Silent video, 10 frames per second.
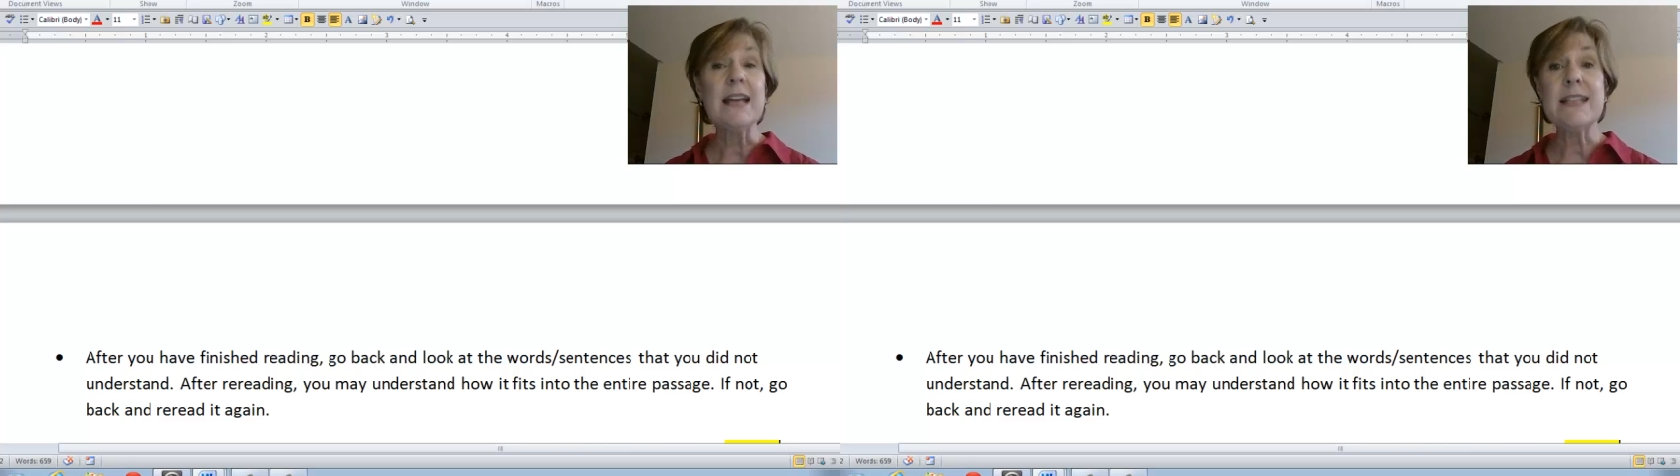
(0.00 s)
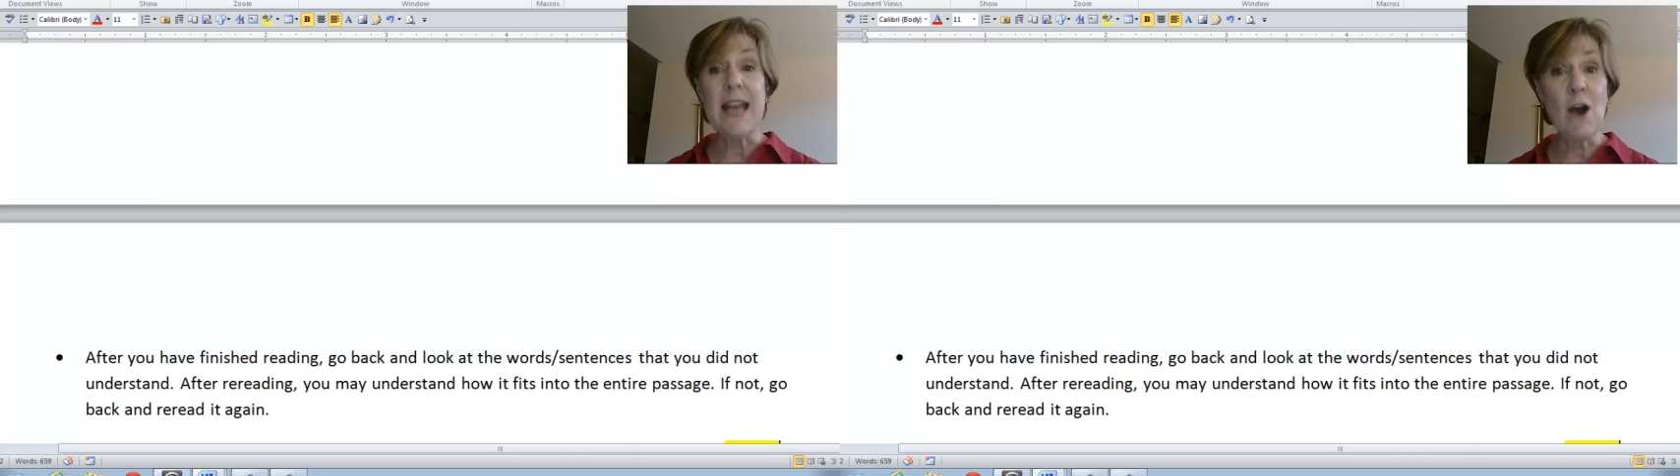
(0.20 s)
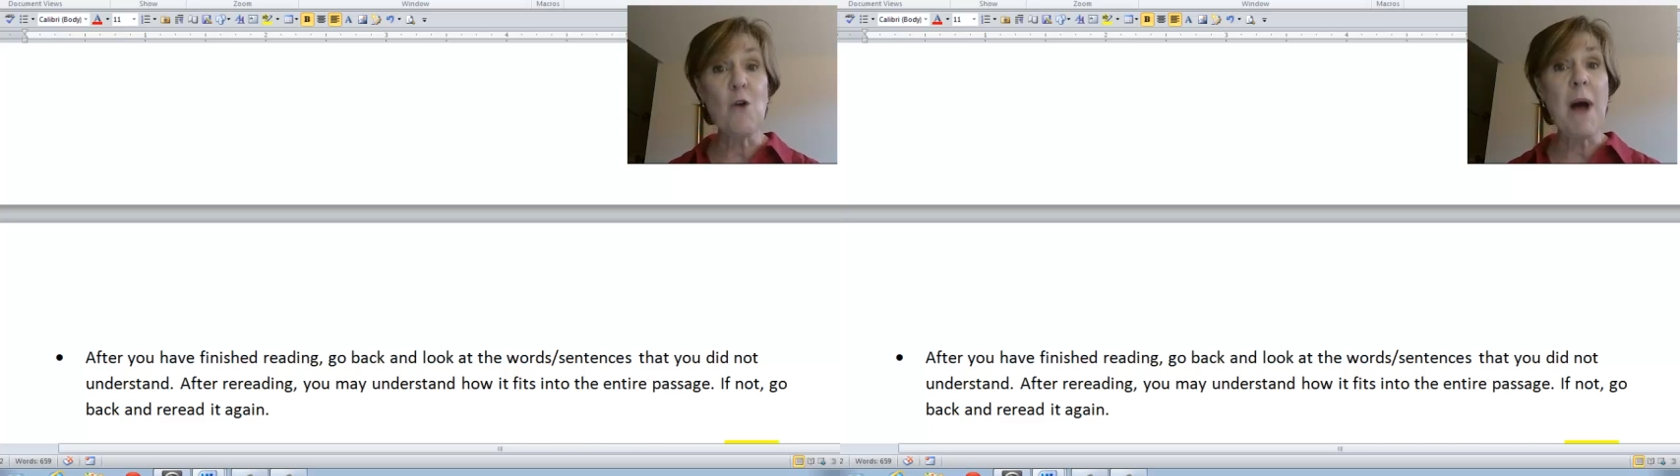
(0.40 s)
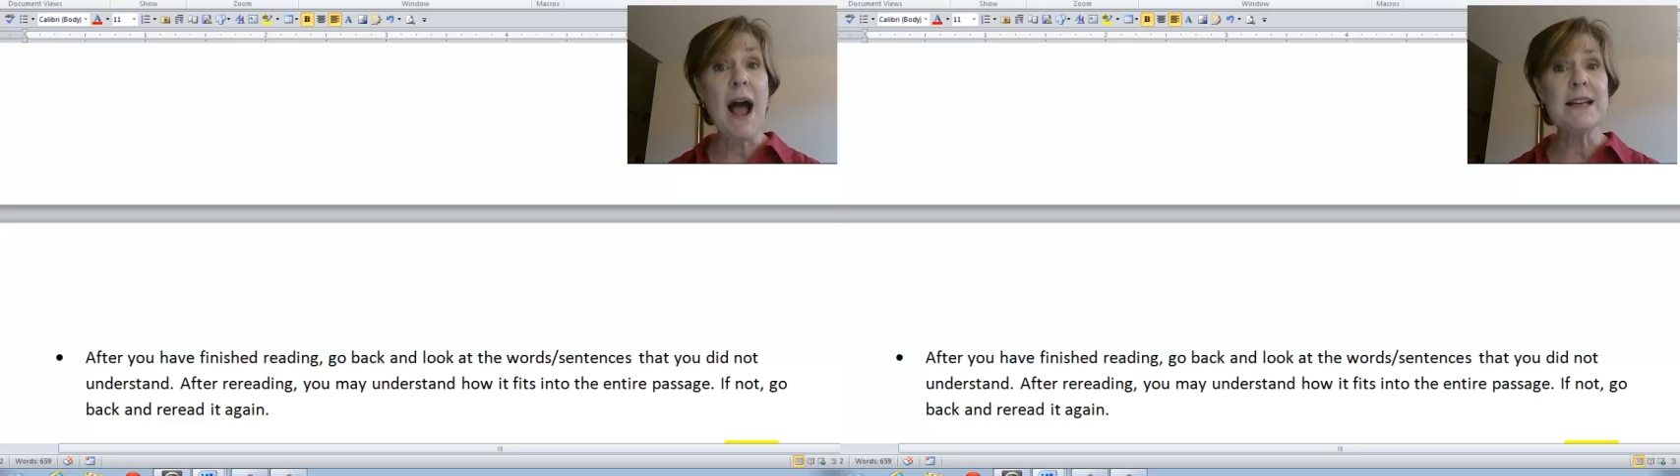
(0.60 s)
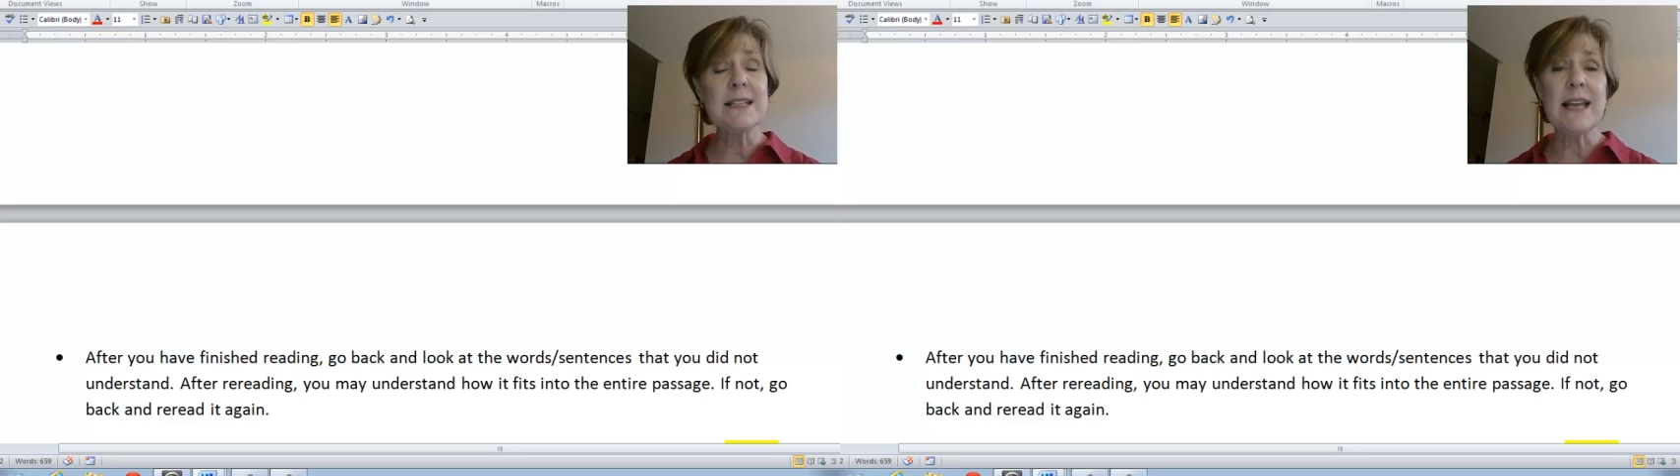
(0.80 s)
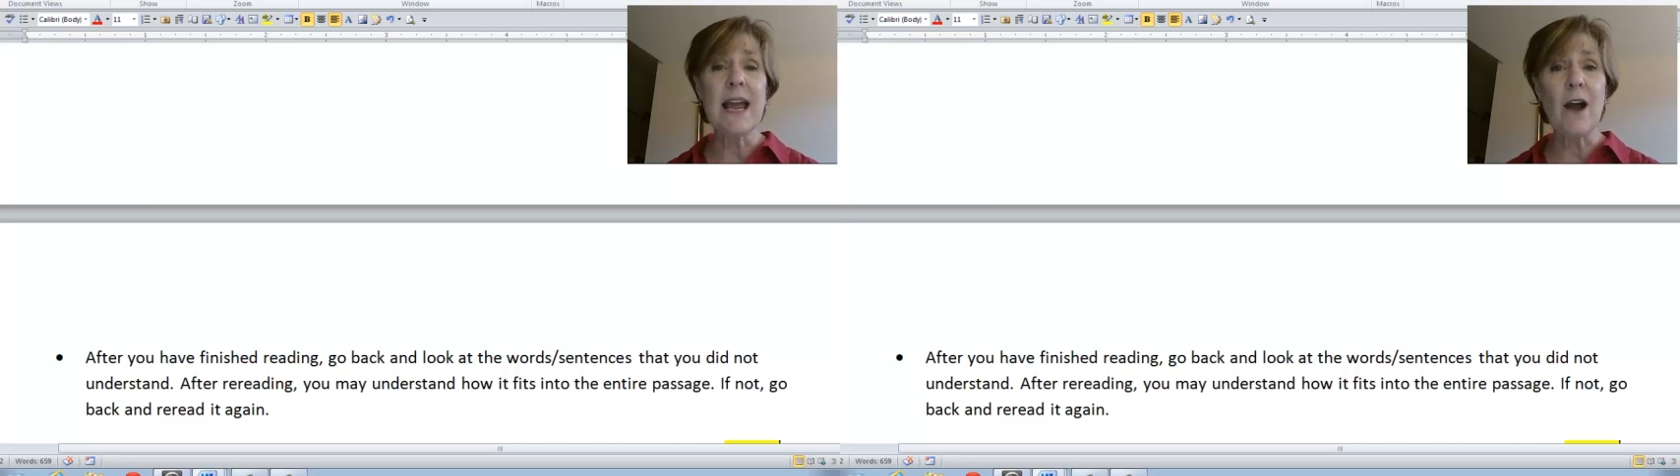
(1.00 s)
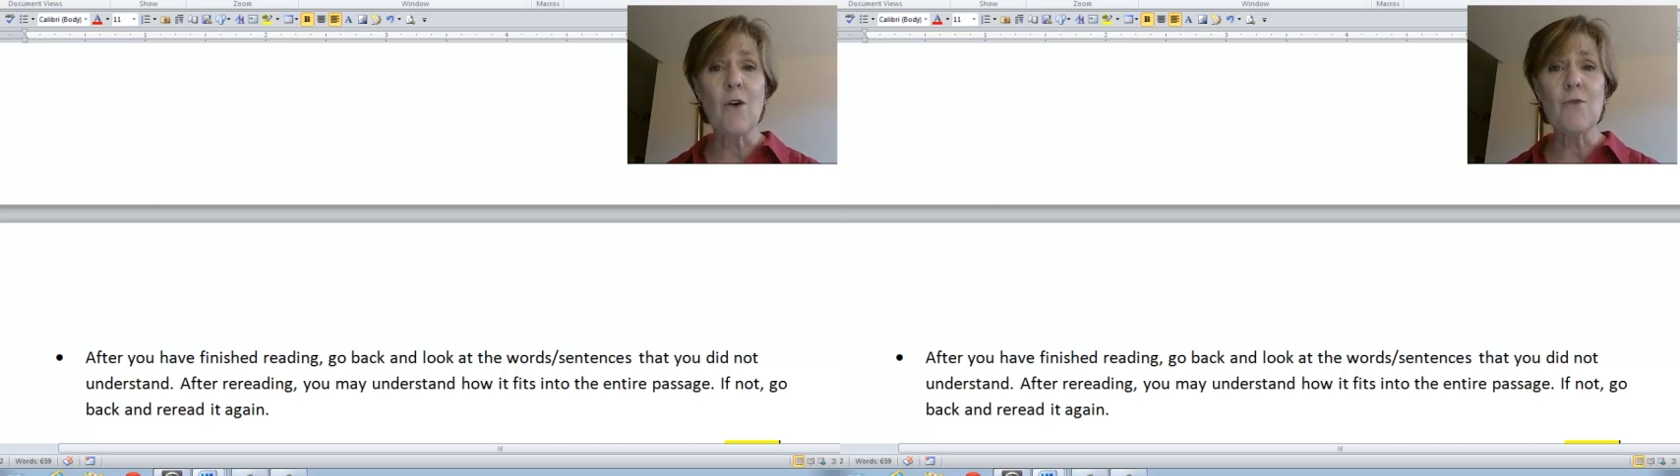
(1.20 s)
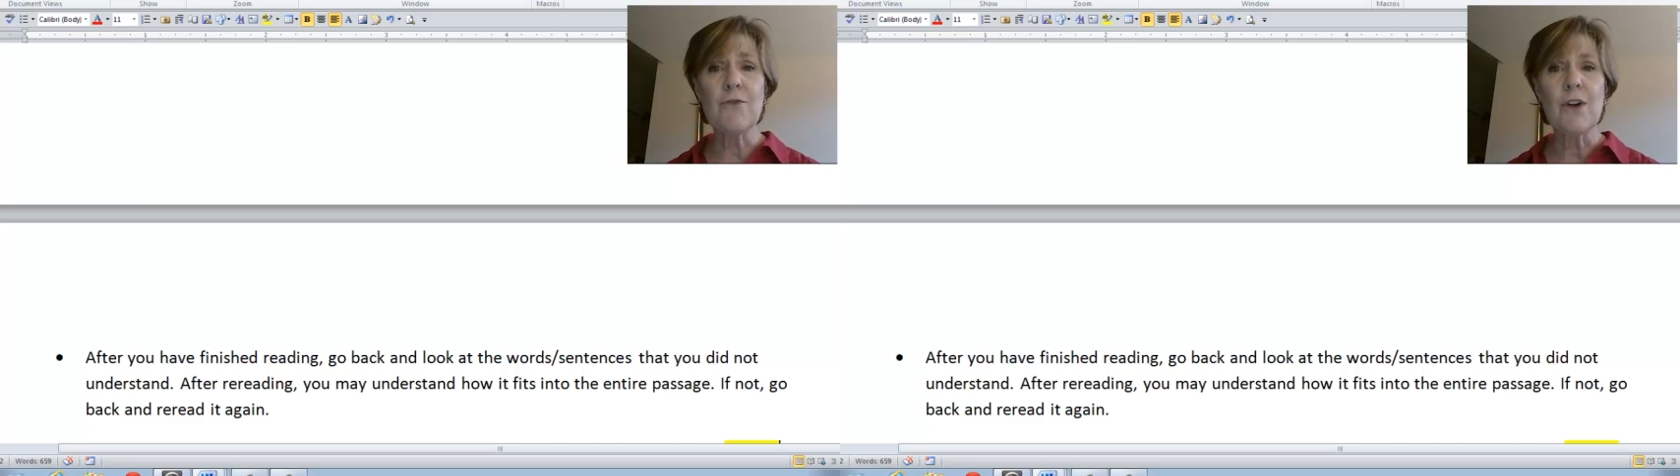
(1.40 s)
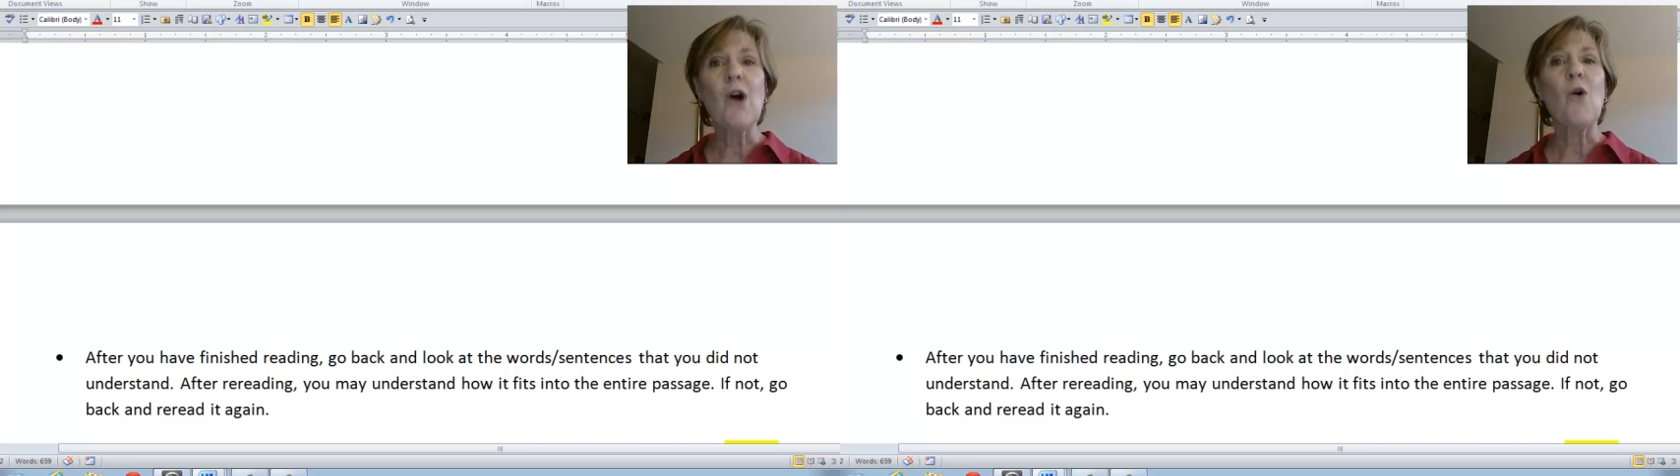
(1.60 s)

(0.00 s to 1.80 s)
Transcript: tell myself